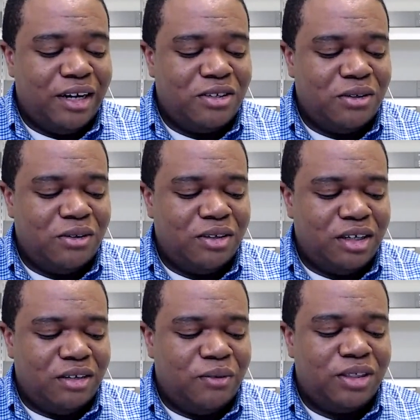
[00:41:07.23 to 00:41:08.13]
So,
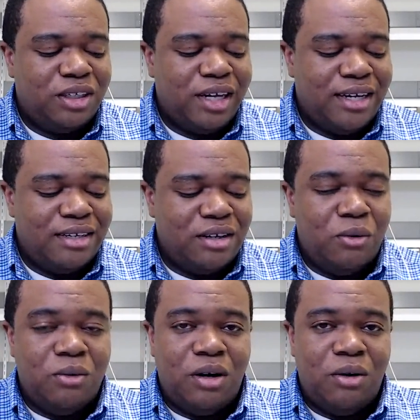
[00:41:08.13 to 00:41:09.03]
unfortunately, as a
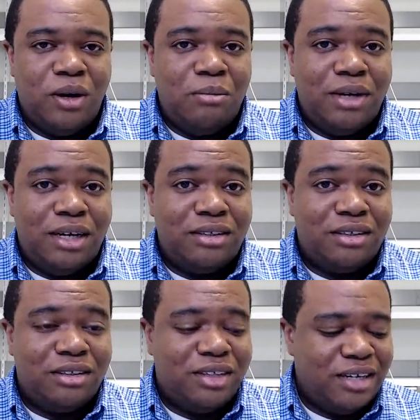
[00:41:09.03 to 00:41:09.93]

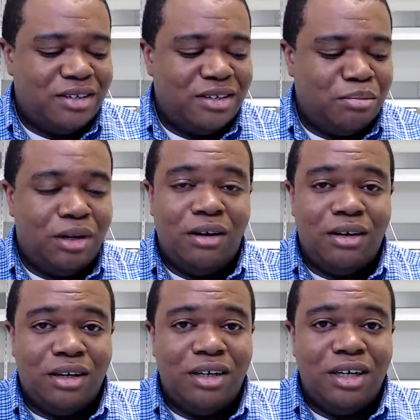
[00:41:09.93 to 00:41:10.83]
webmaster, as a
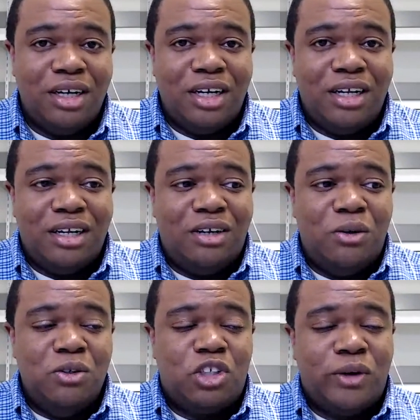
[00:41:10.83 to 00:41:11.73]
blogger
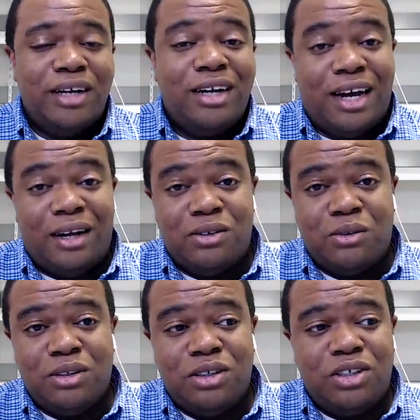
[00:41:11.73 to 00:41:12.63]
who's trying to
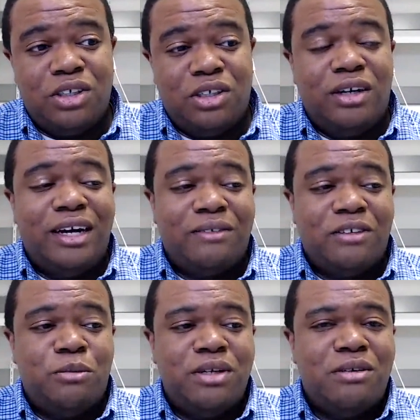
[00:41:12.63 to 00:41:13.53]
outsource, you're going to have to
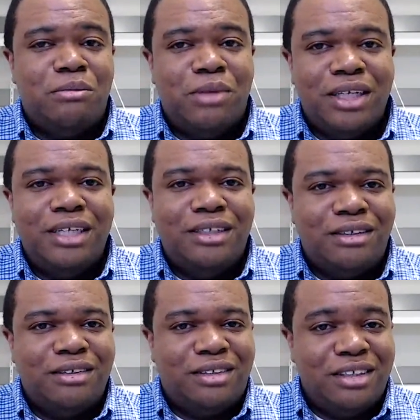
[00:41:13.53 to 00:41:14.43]
spend some money just
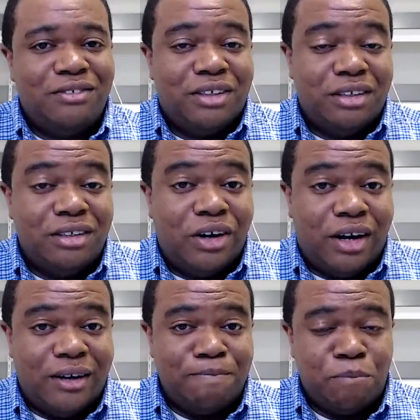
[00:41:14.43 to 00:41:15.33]
to see if they're good or
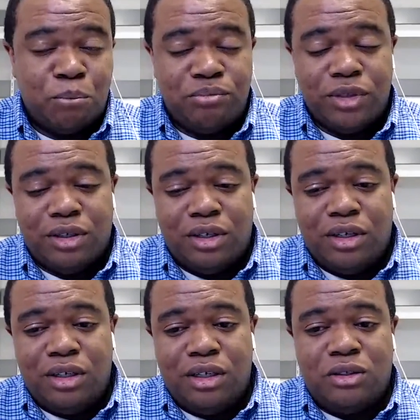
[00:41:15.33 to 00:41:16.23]
not.
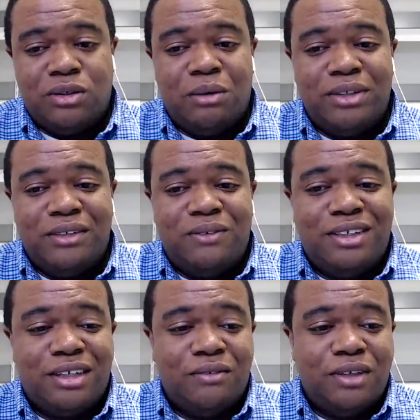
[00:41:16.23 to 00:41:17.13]
So I would definitely
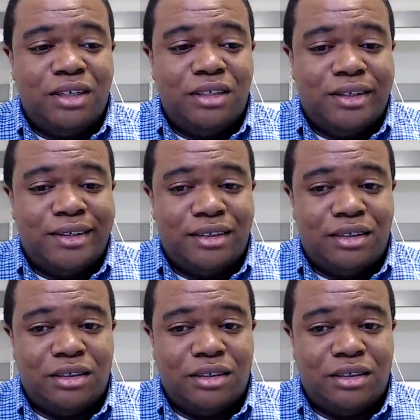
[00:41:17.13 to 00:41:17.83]
take advantage of that.